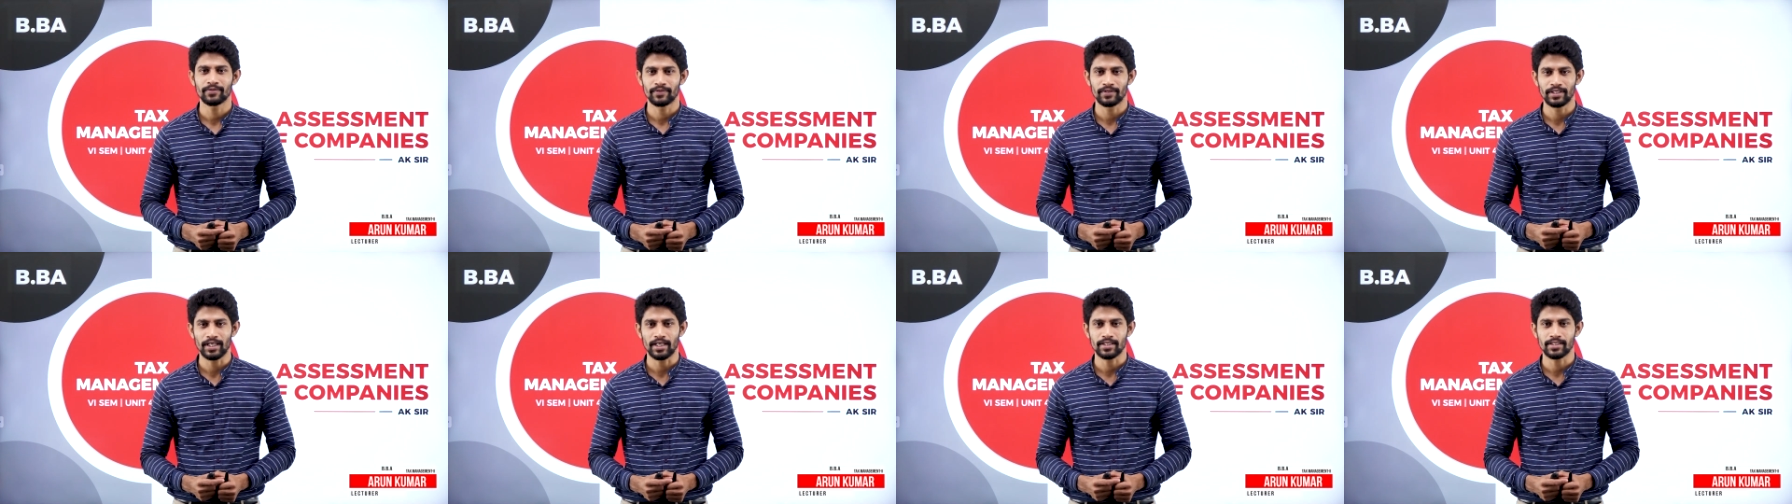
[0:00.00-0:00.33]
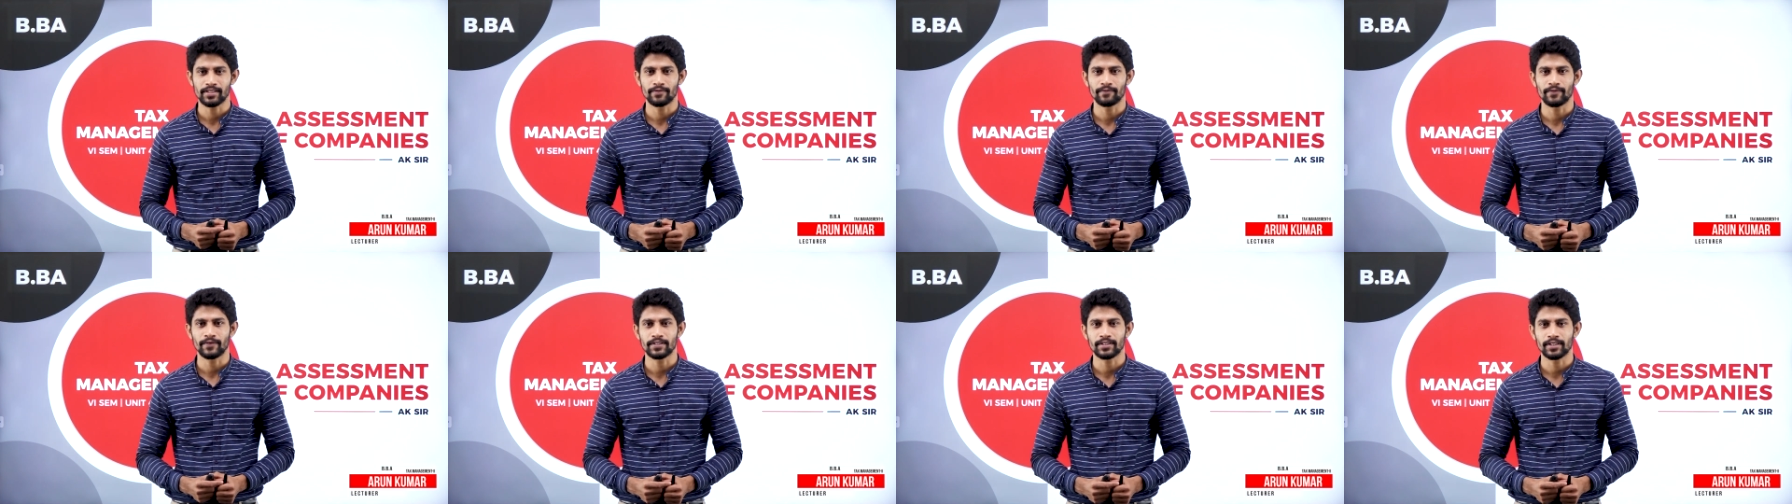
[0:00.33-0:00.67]

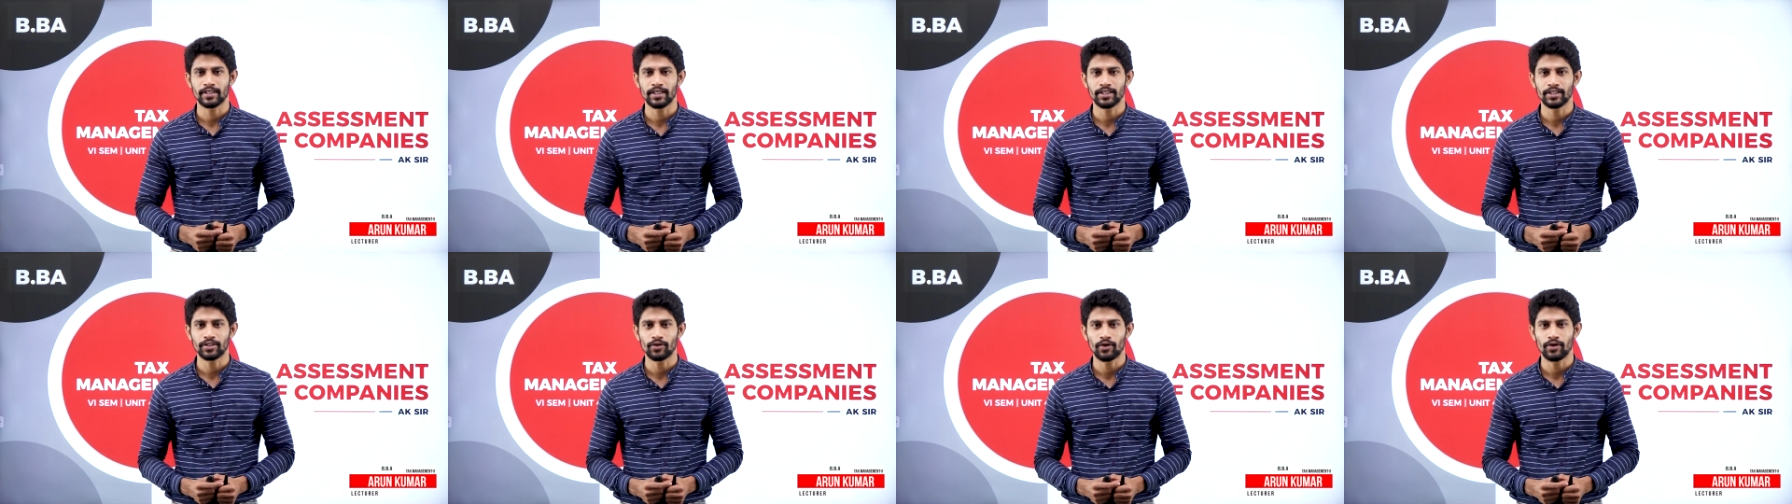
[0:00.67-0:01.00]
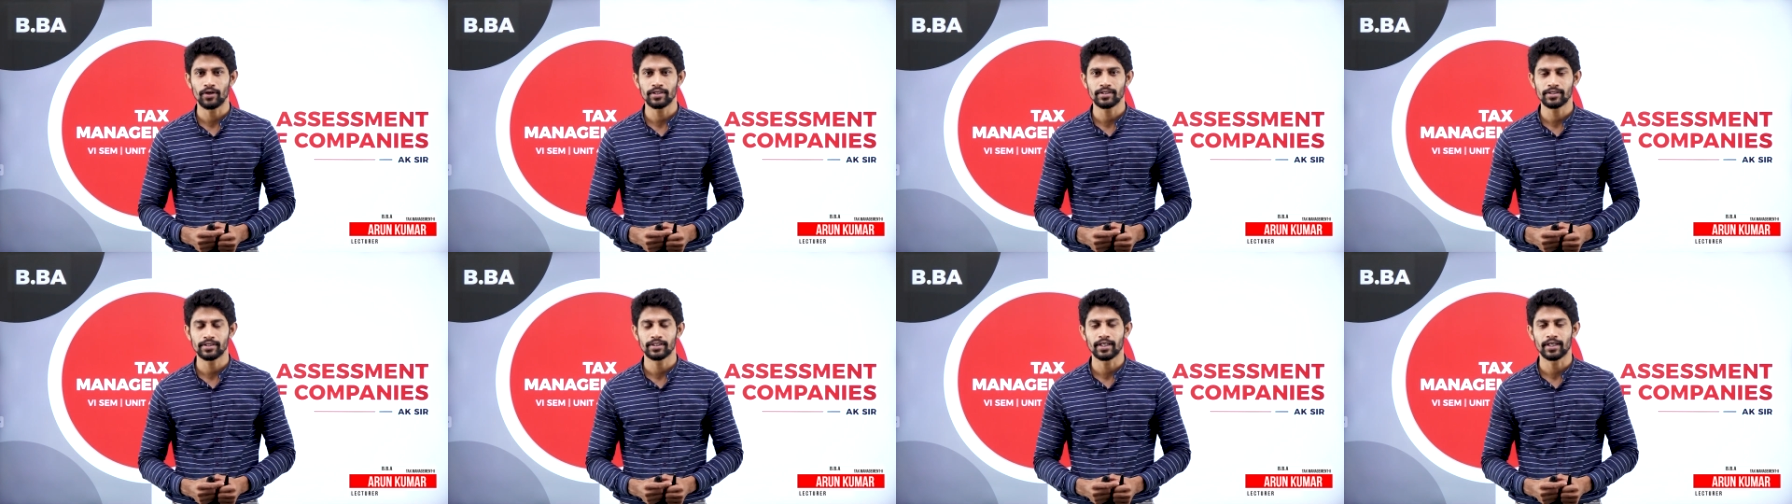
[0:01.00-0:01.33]
Vidhyaashram First Grade
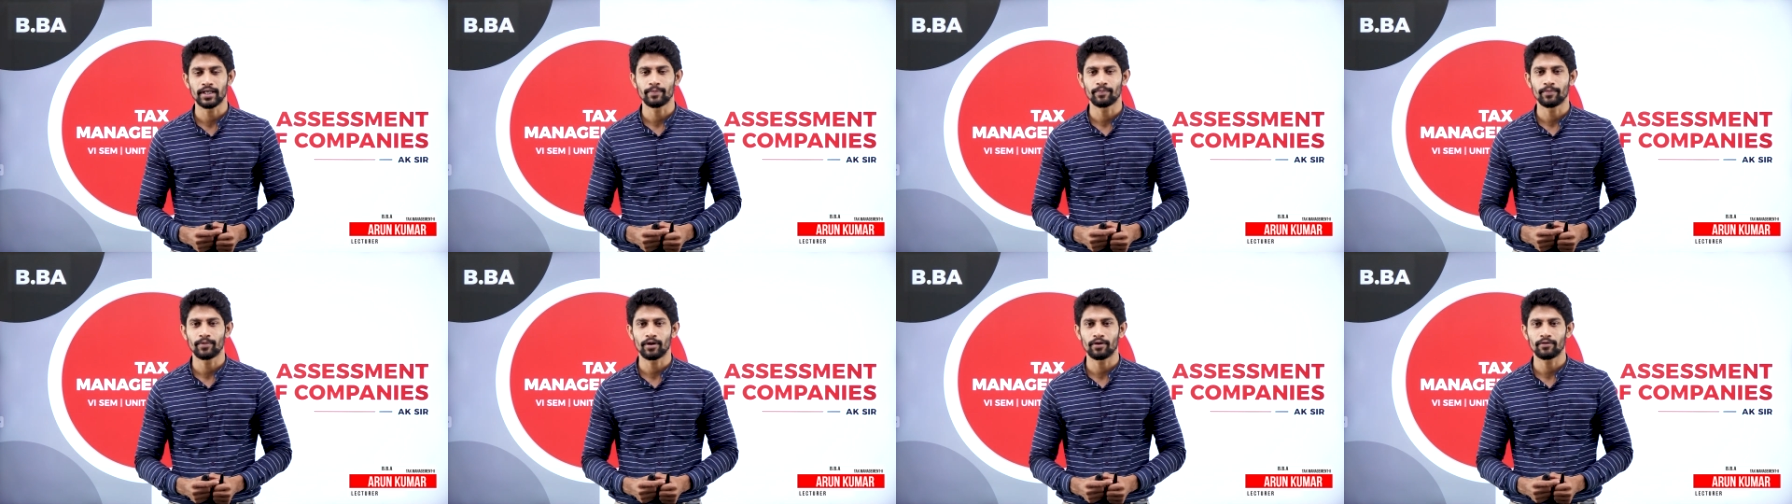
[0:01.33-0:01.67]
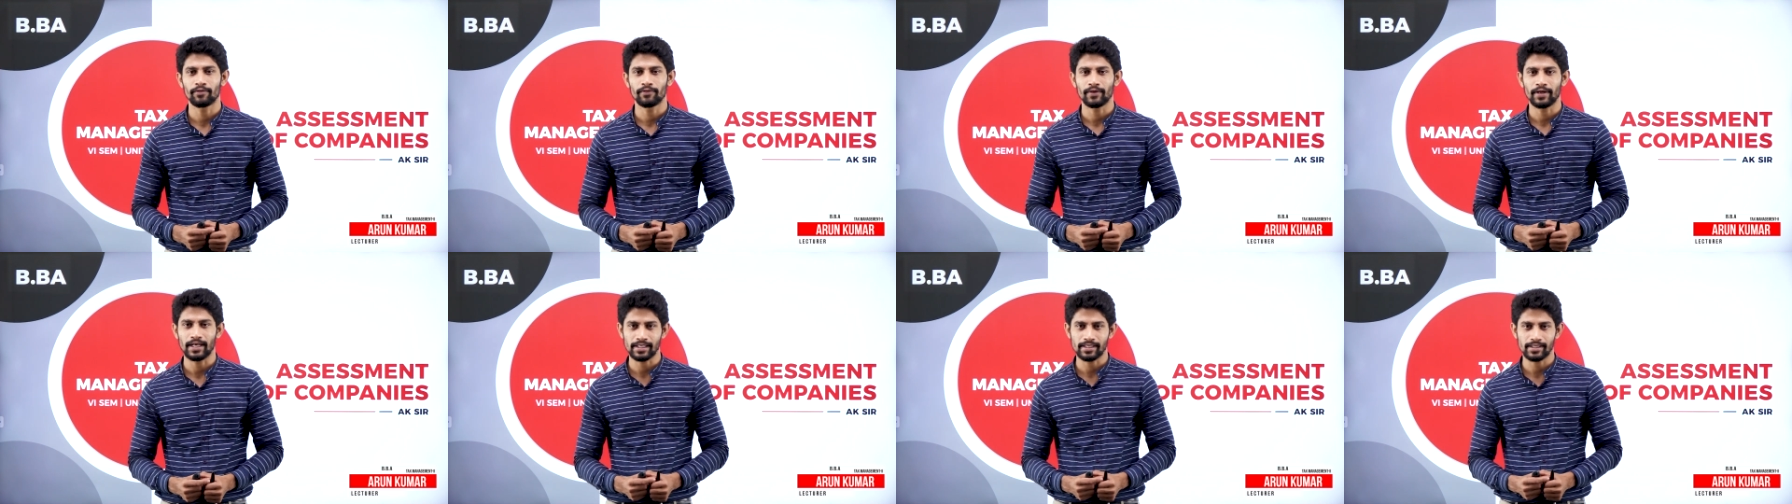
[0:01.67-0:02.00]
College, the Temple
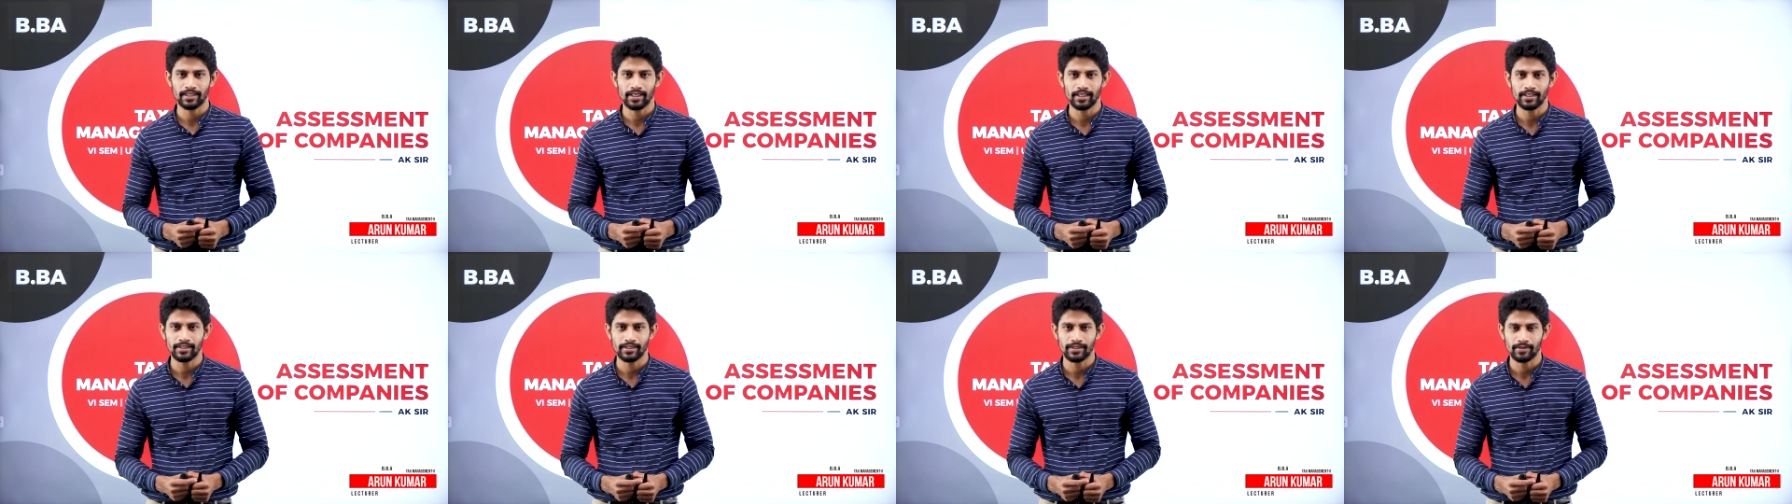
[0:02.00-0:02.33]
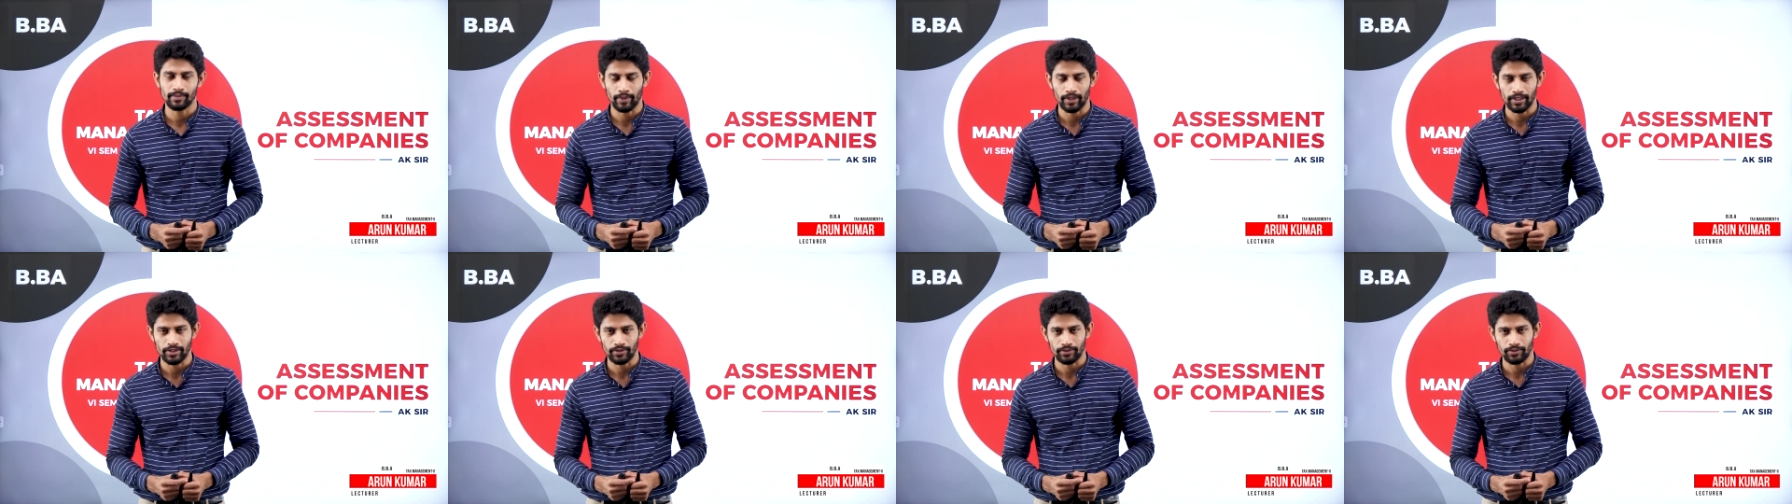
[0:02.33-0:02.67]
of Excellence,
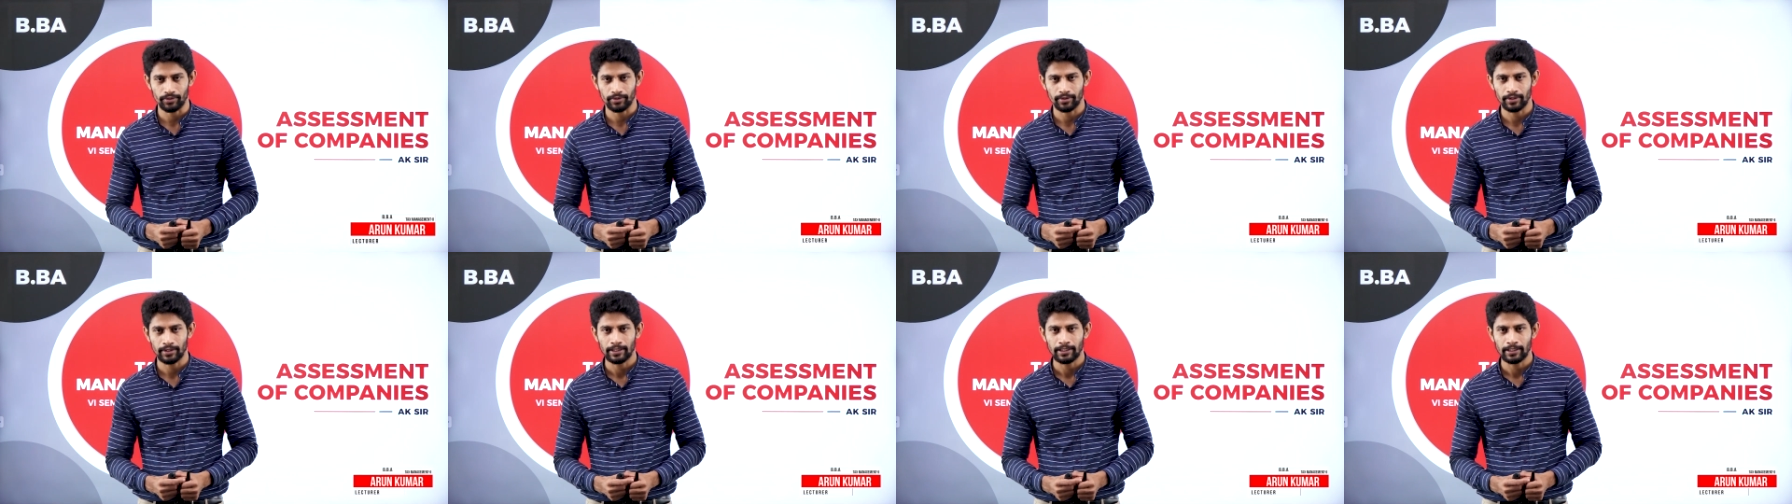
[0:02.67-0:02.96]
Mysore.